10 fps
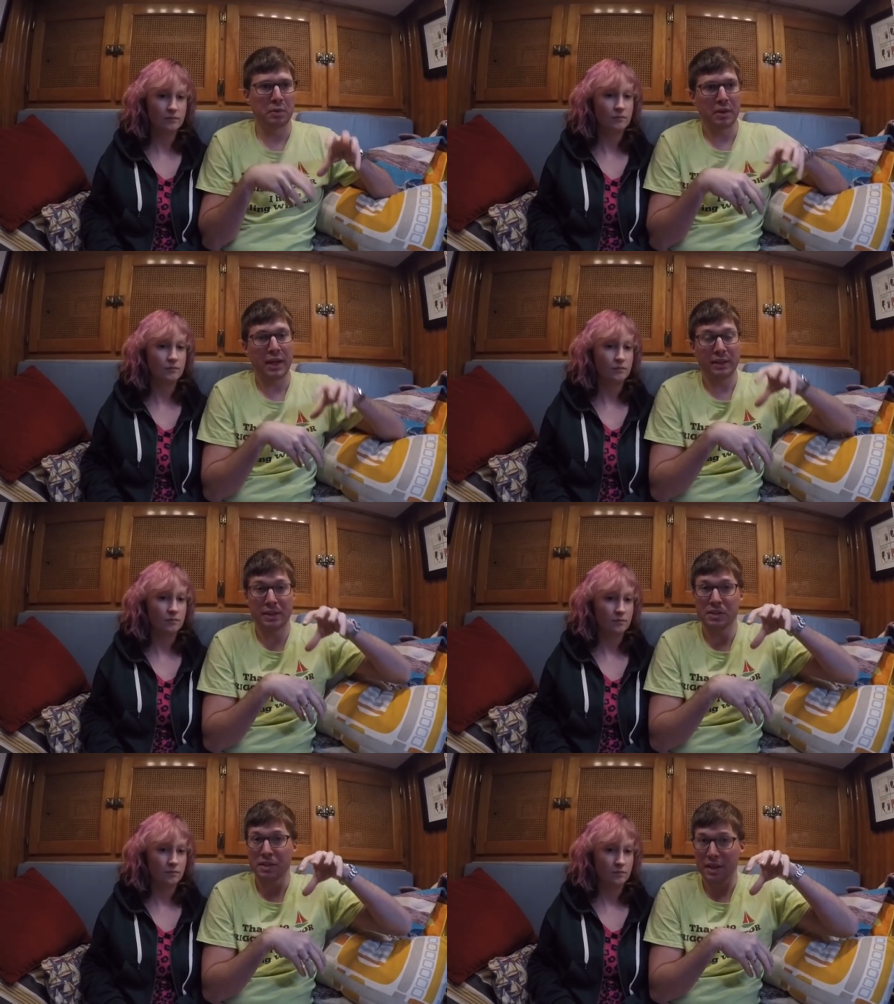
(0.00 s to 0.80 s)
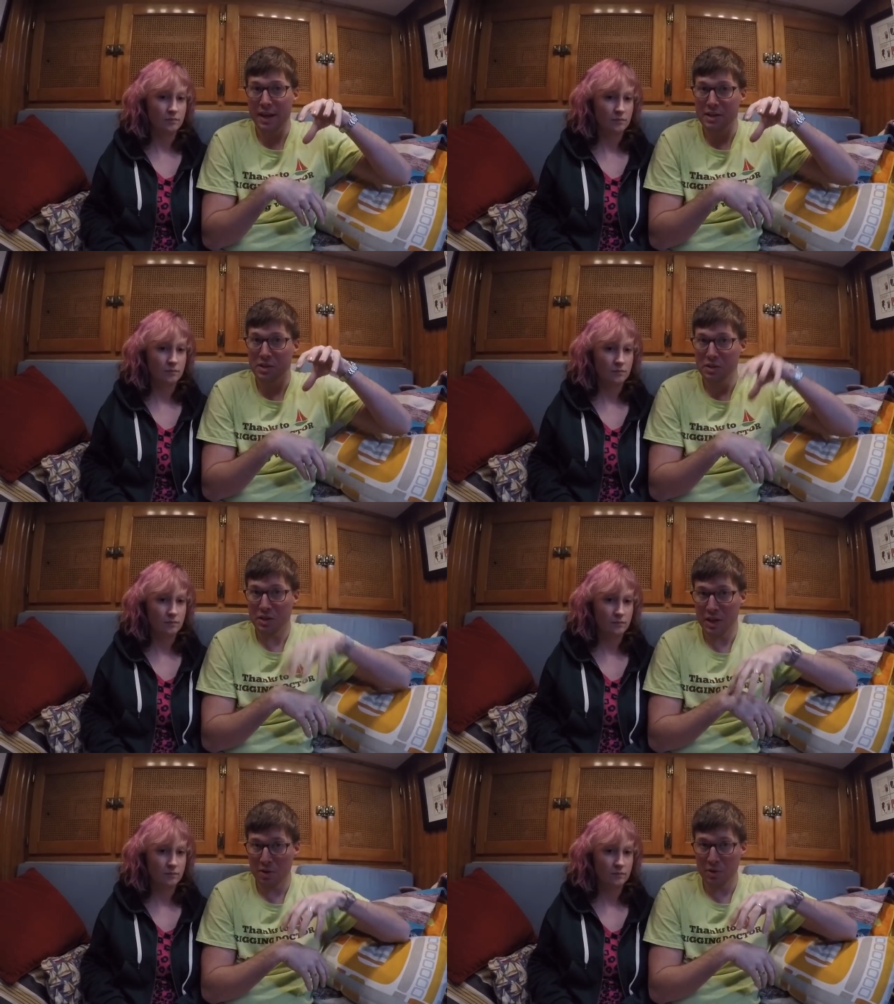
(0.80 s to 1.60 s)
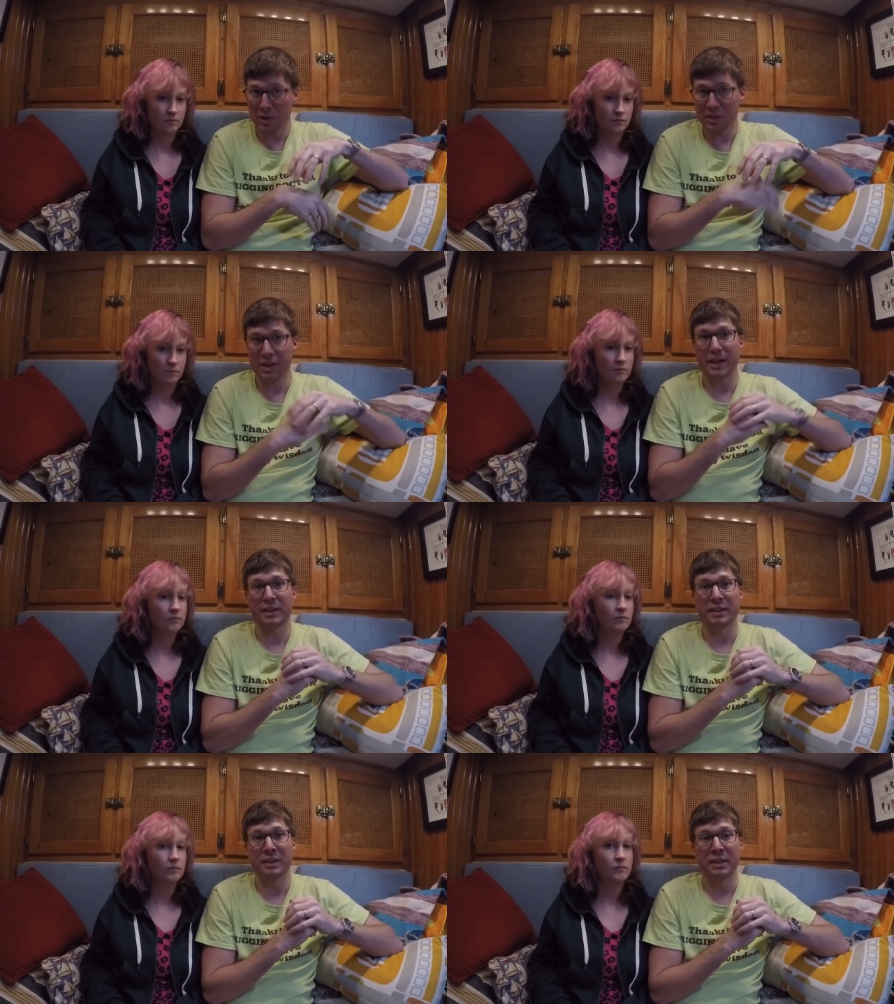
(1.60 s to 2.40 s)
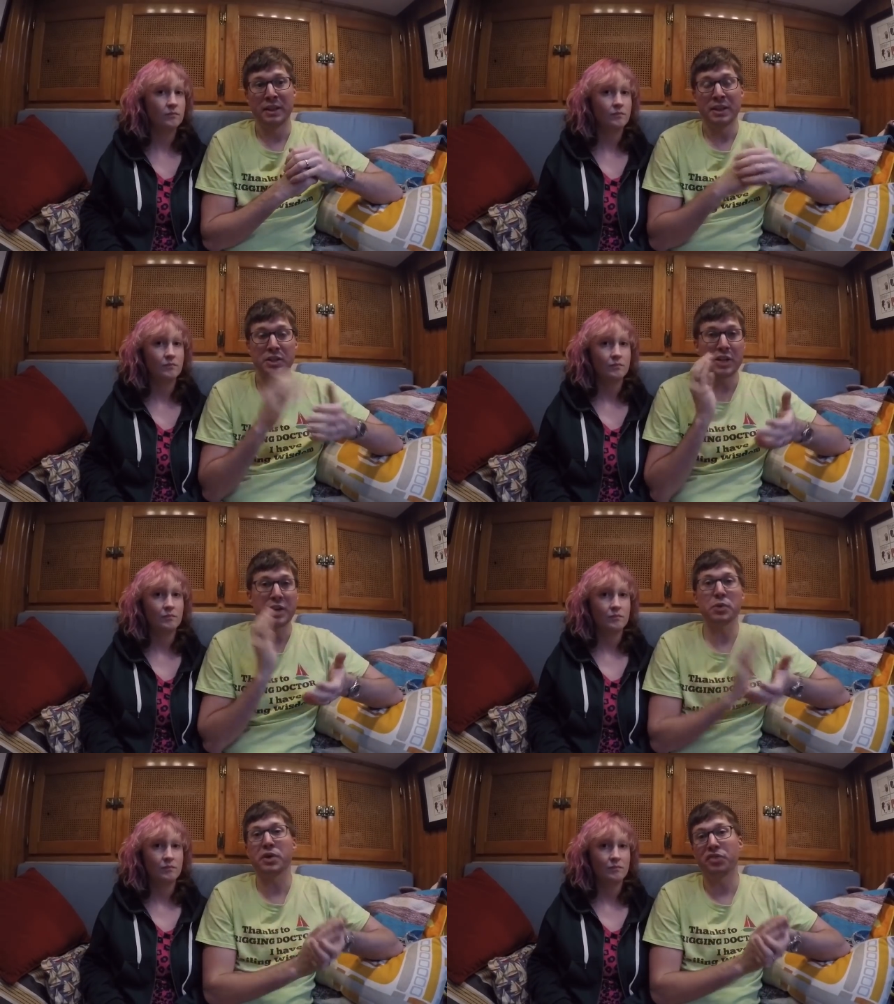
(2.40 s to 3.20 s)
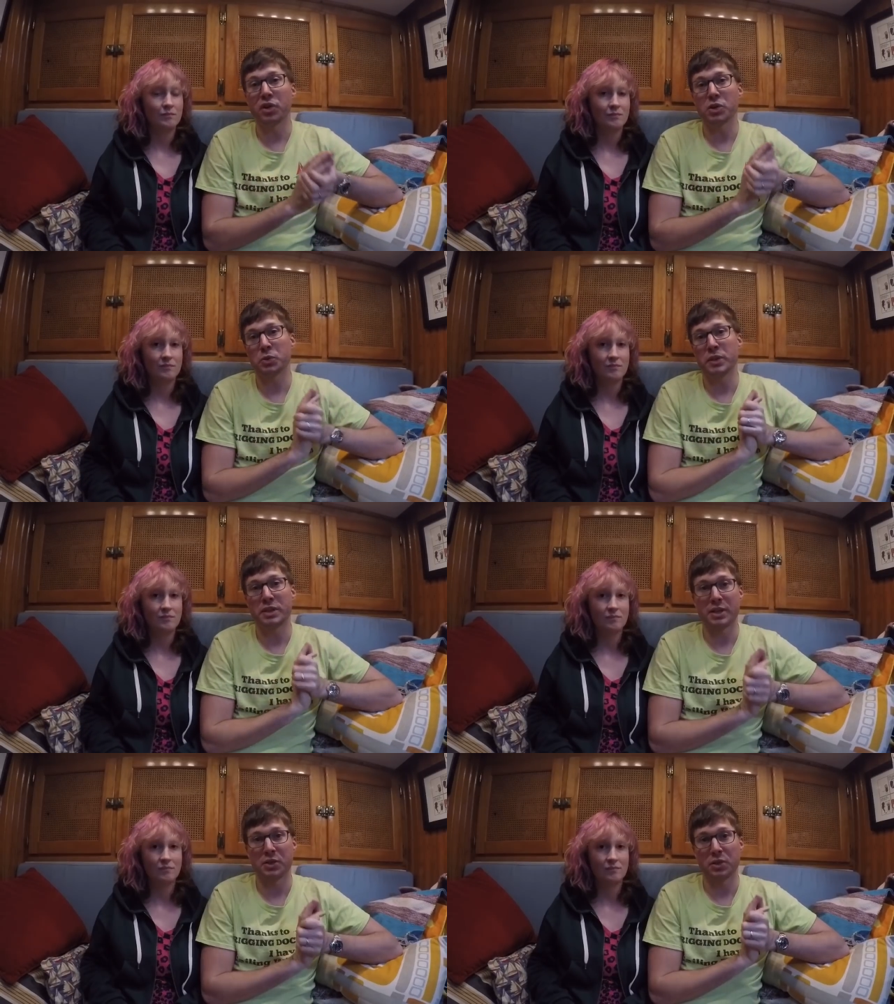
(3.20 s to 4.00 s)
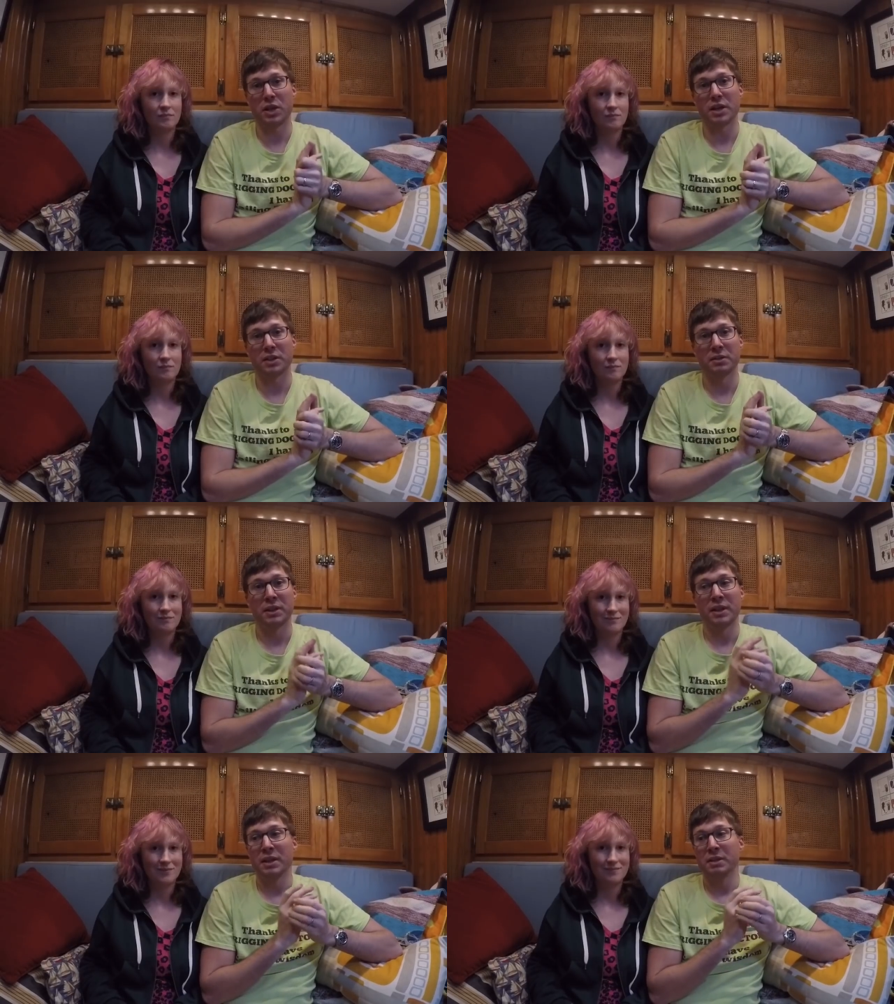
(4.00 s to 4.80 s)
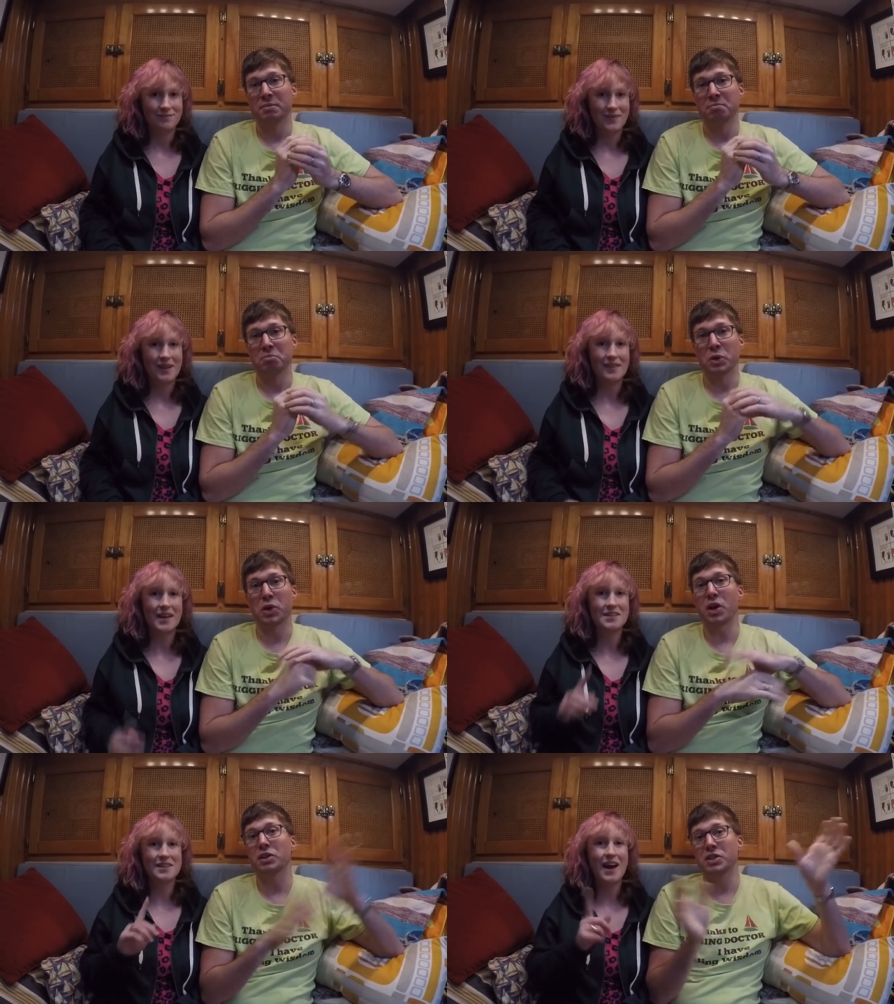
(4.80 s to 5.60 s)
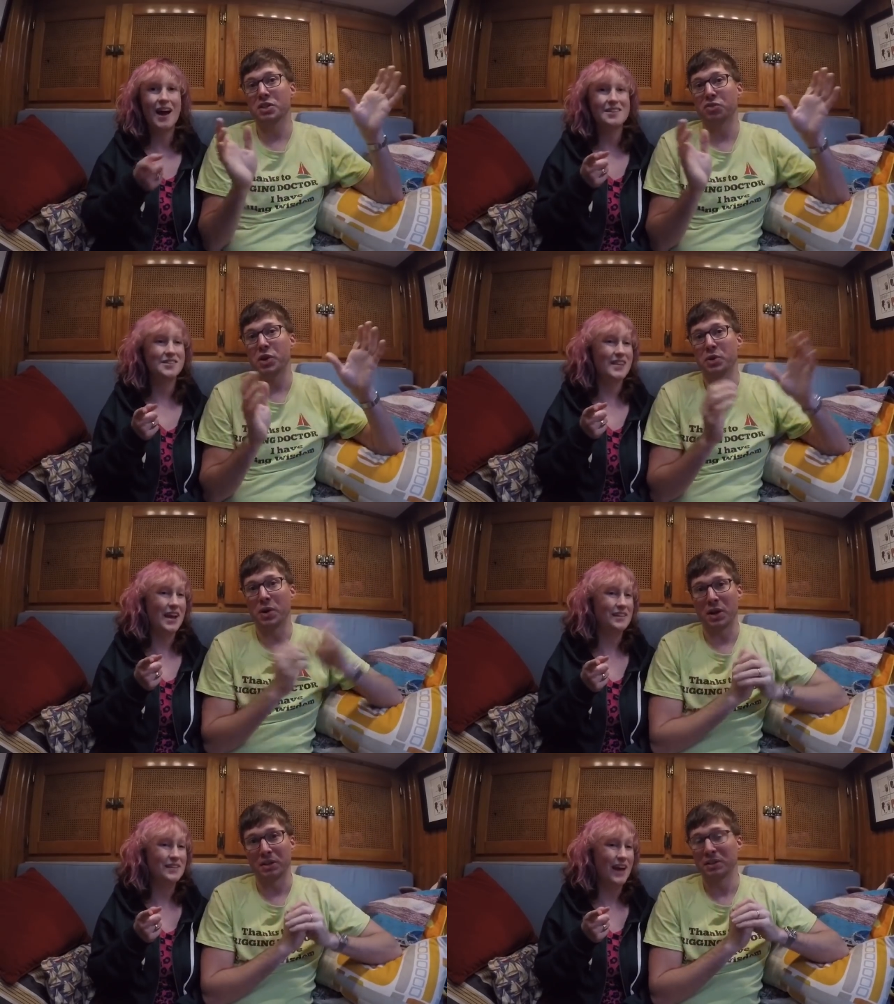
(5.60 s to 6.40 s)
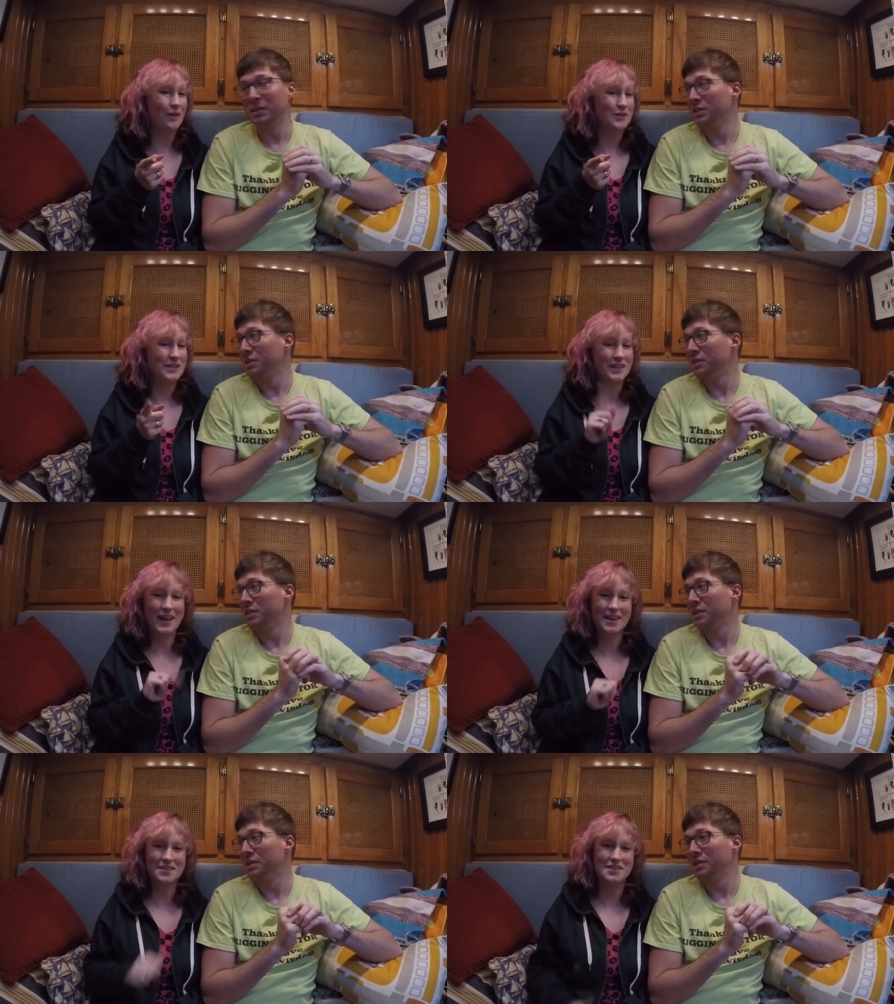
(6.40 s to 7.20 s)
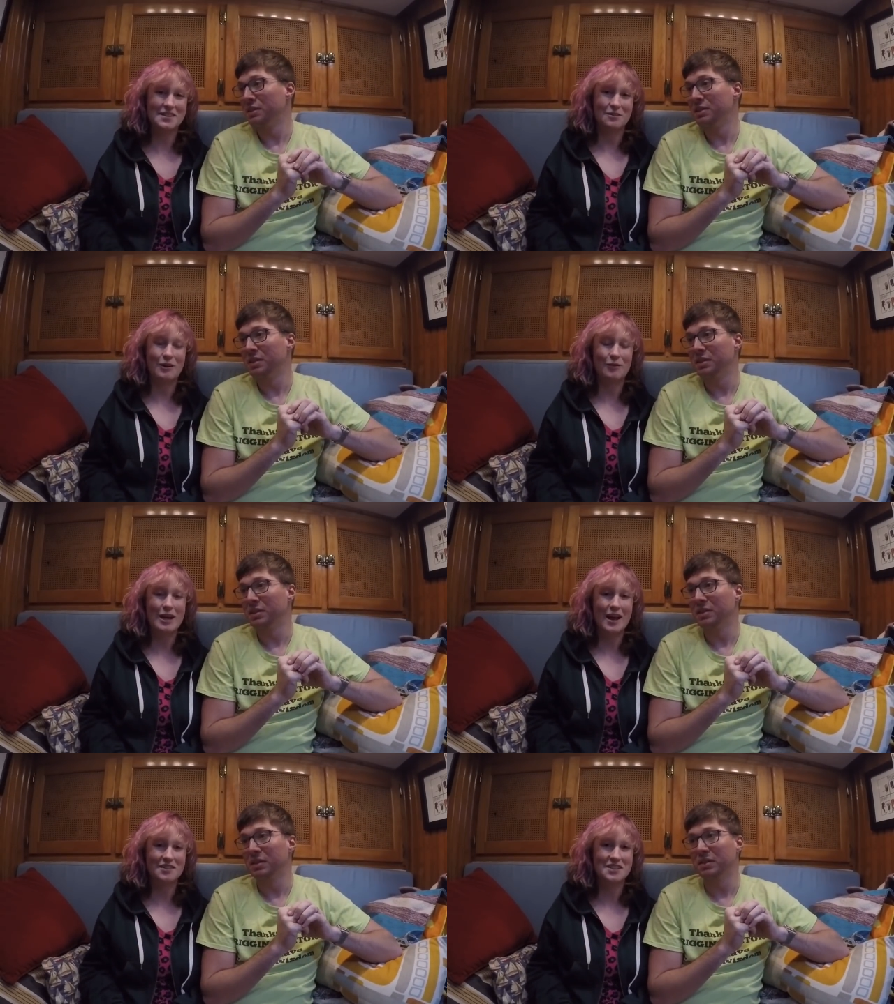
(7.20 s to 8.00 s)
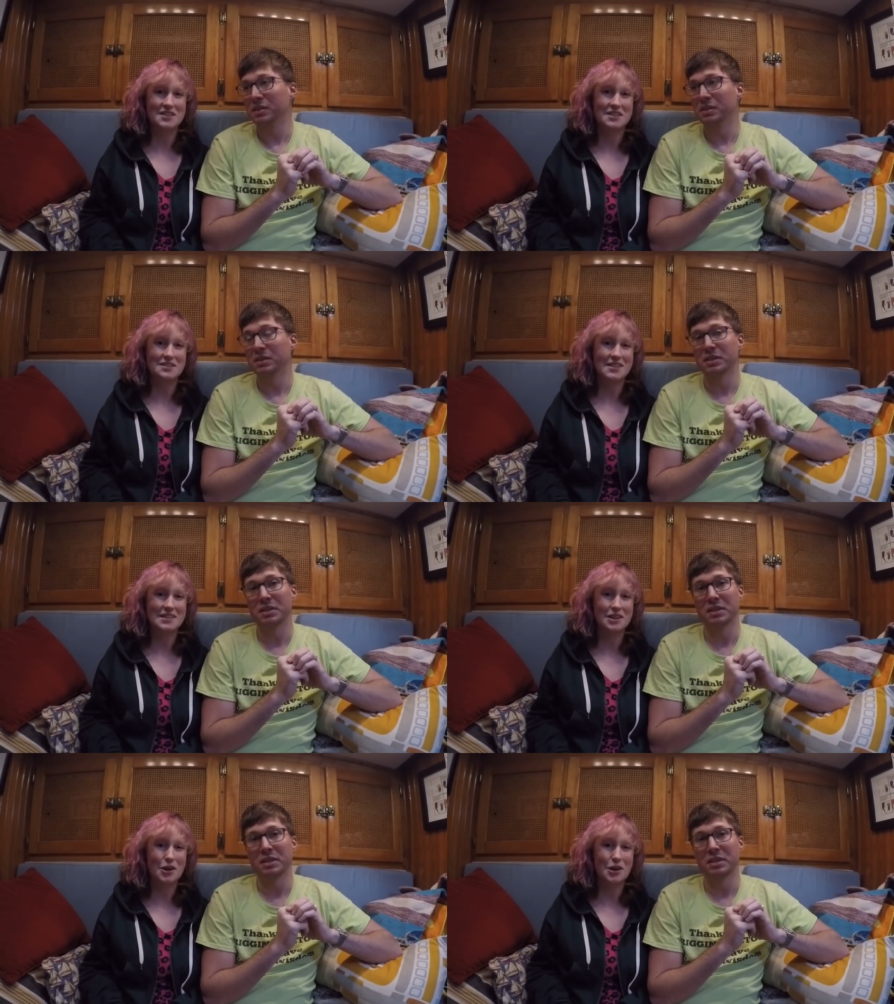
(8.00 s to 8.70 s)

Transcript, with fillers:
Speaker 1: at least the agents here on this island, January 1st resets your clock. Regardless of where you are. They did not say that was the case when we asked in D.C. though.